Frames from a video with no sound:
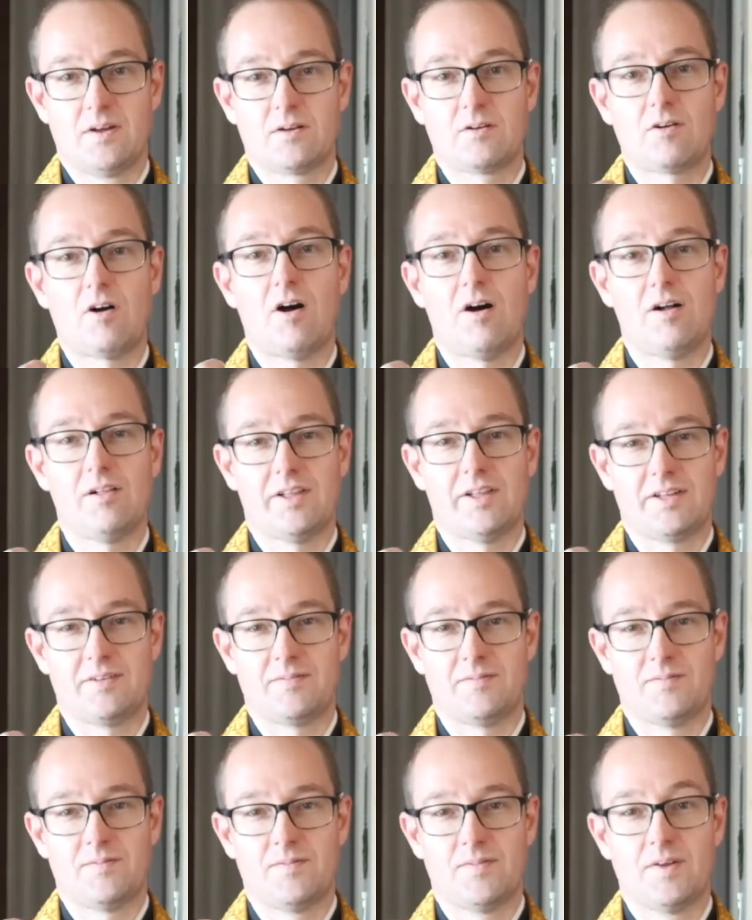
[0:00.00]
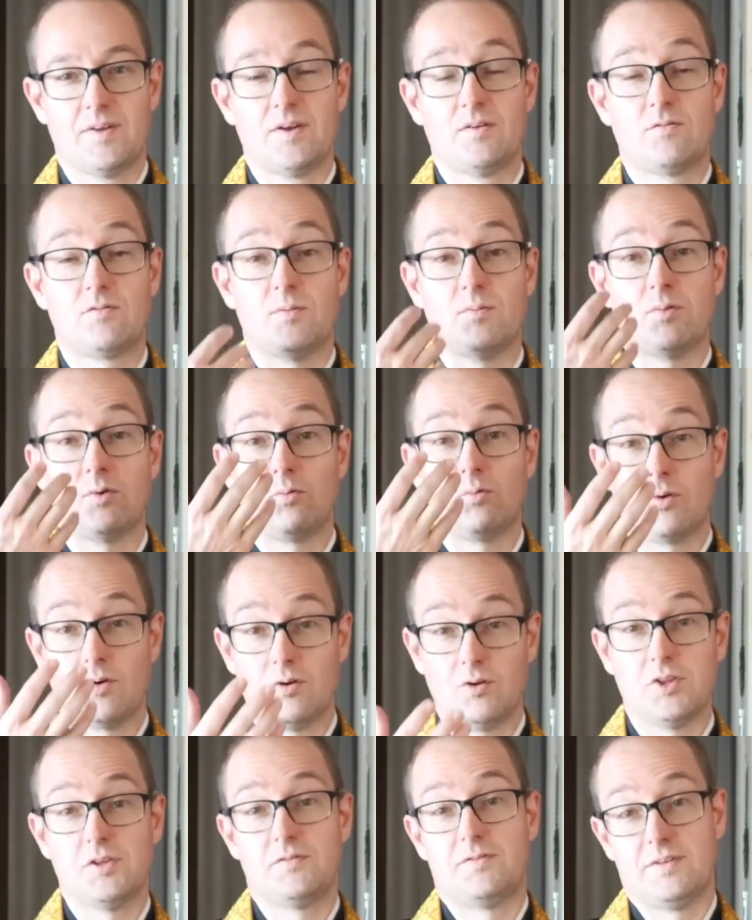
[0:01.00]
calling from the
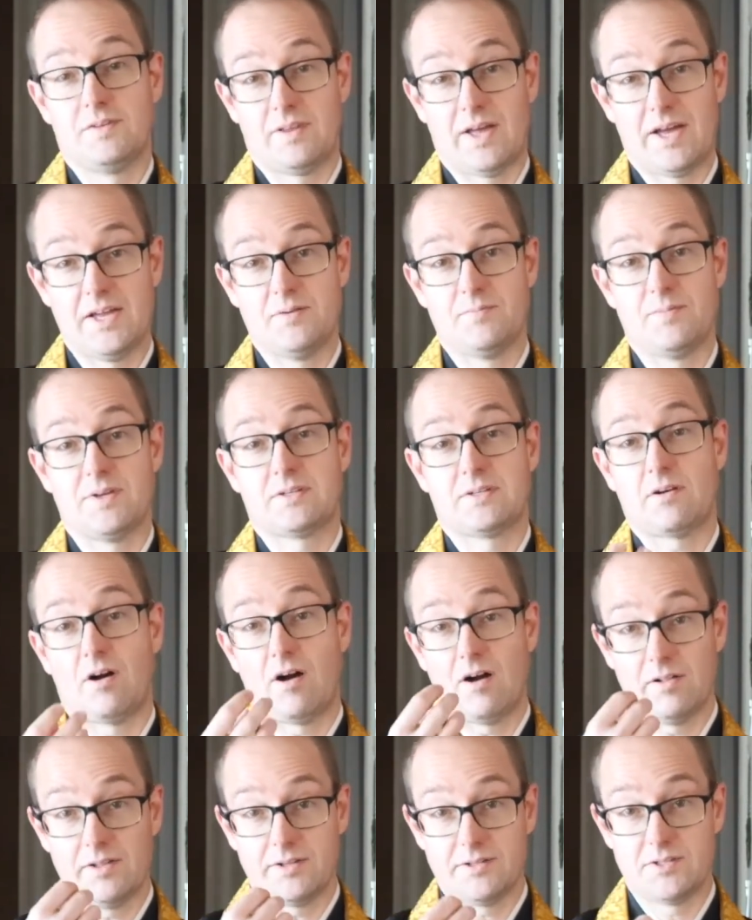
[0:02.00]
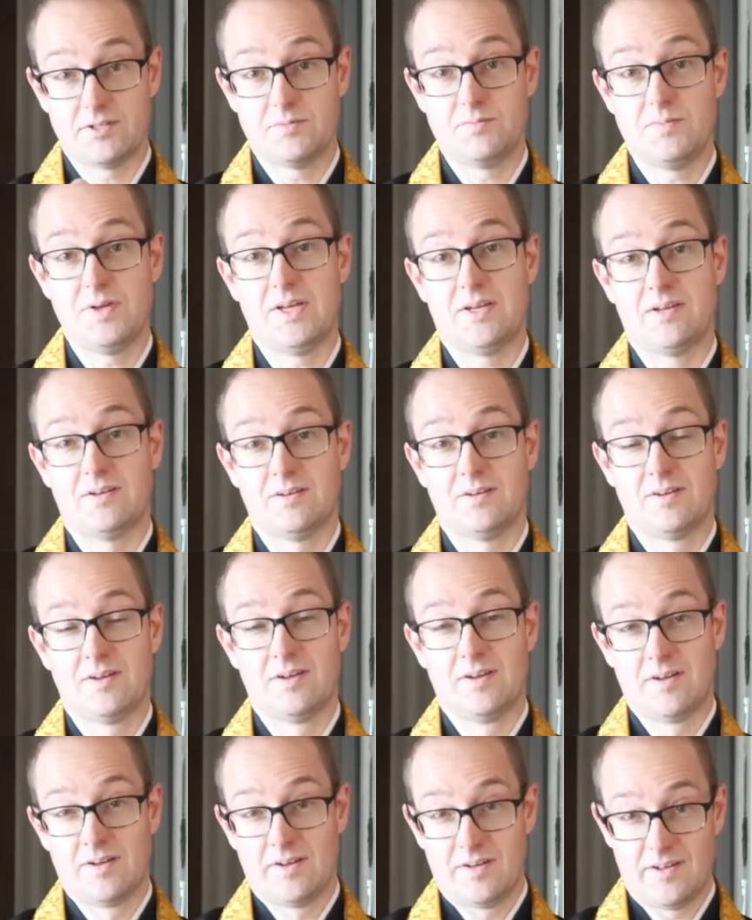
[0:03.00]
world of enlightenment, calling to me
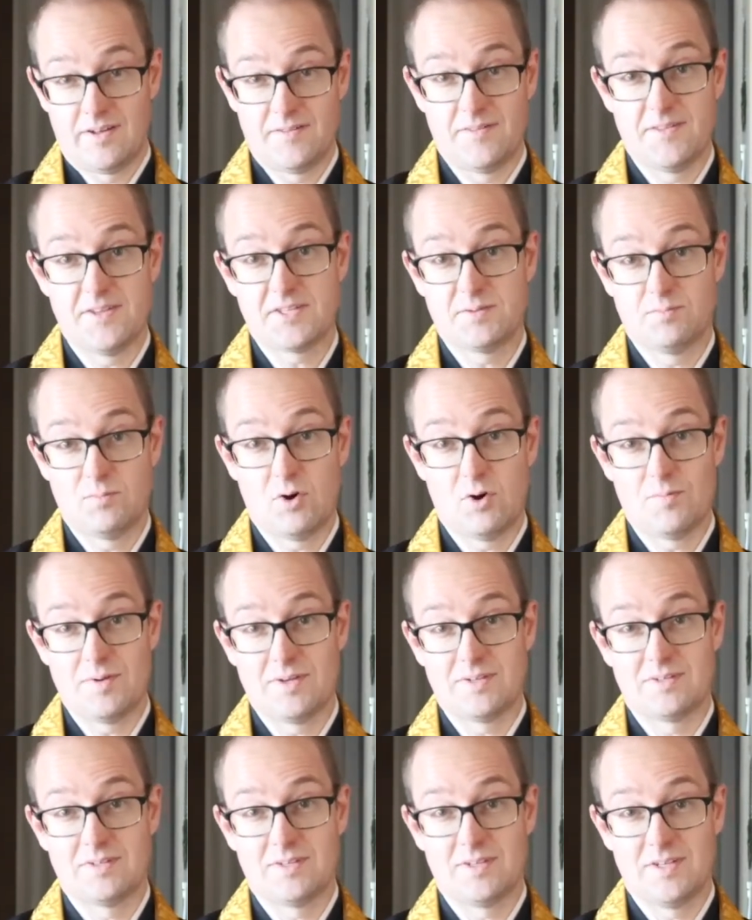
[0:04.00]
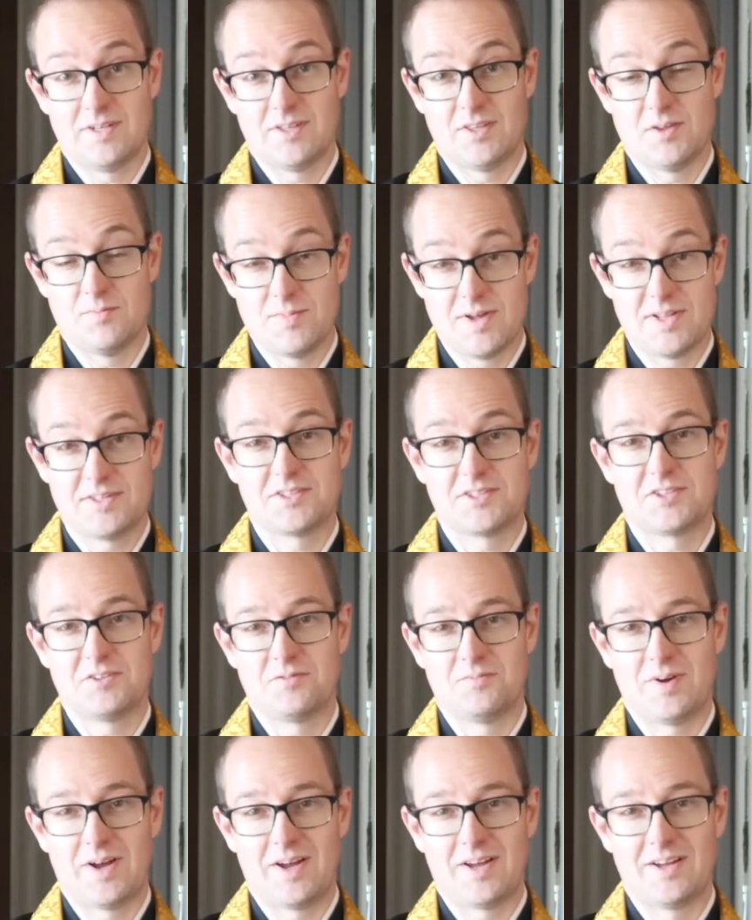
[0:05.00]
in this moment, in the midst
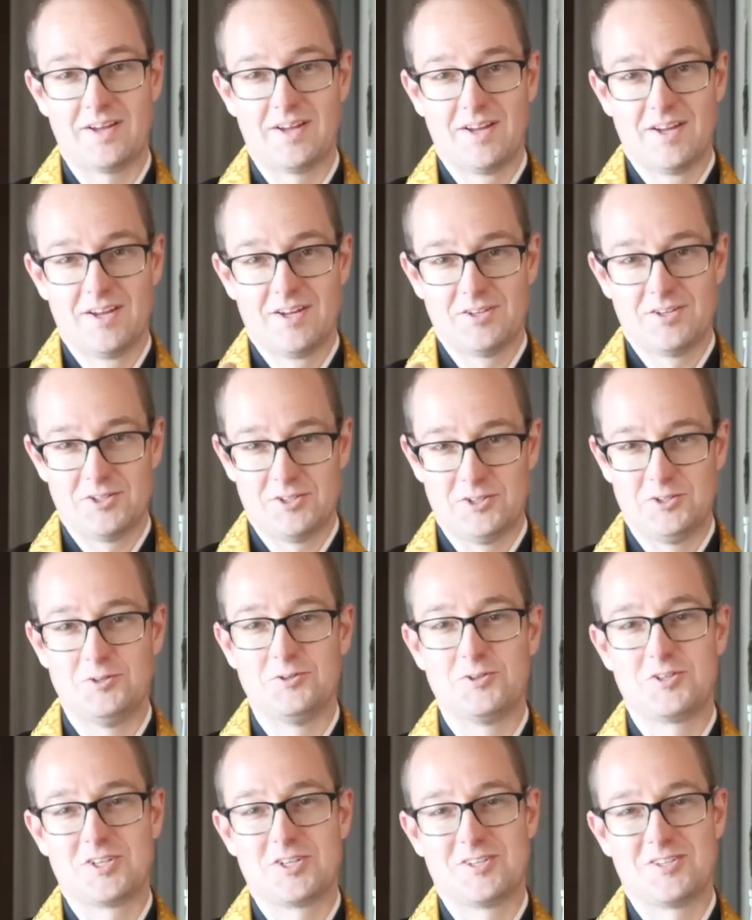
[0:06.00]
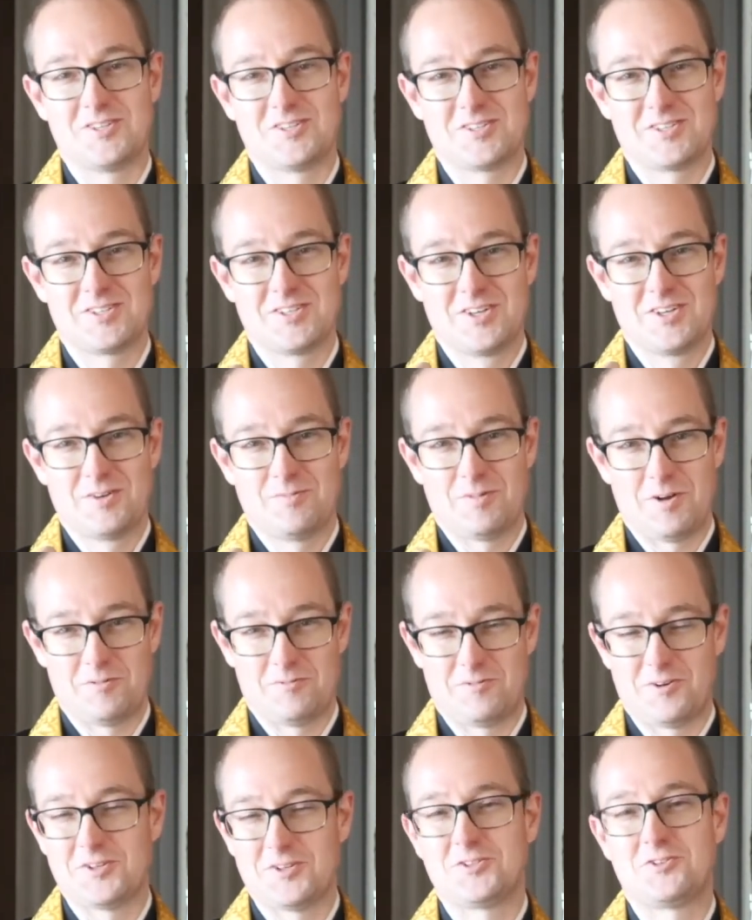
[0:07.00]
of my delusions, my
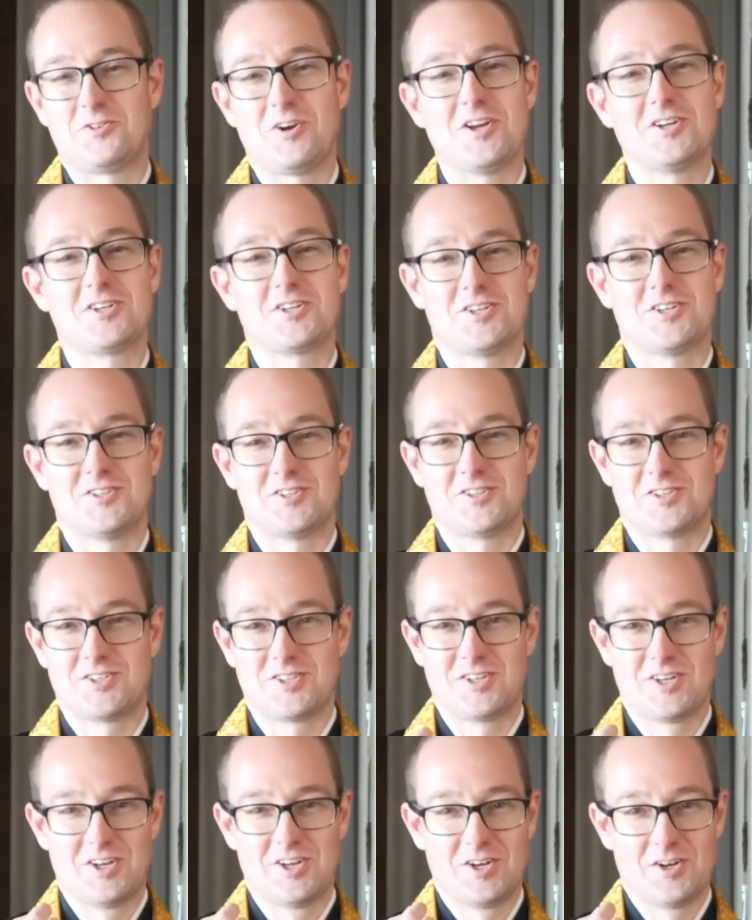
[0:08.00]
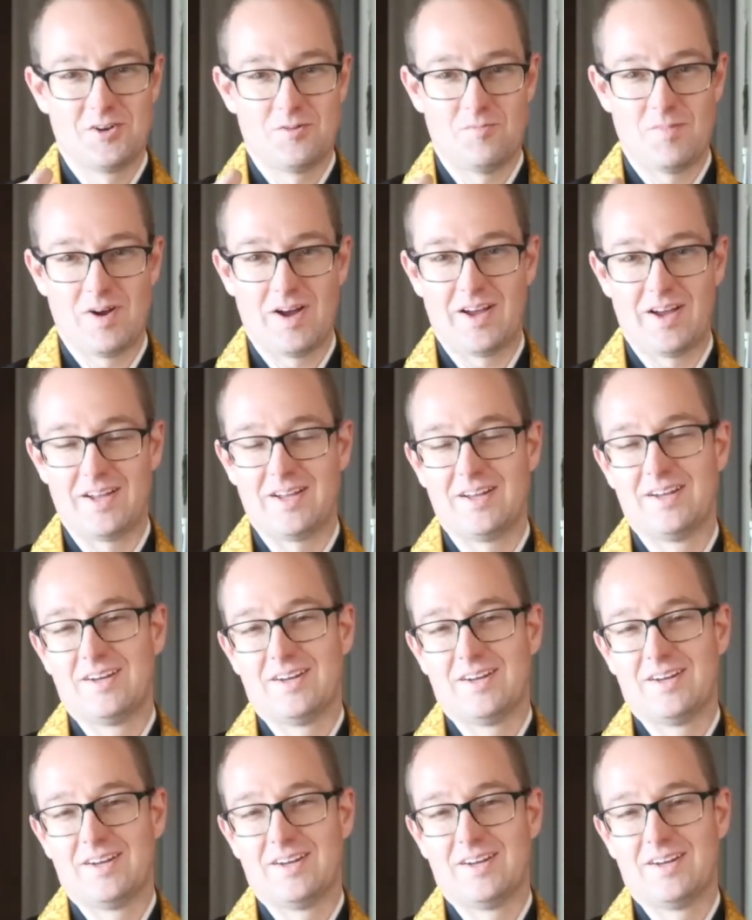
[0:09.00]
frustrations, my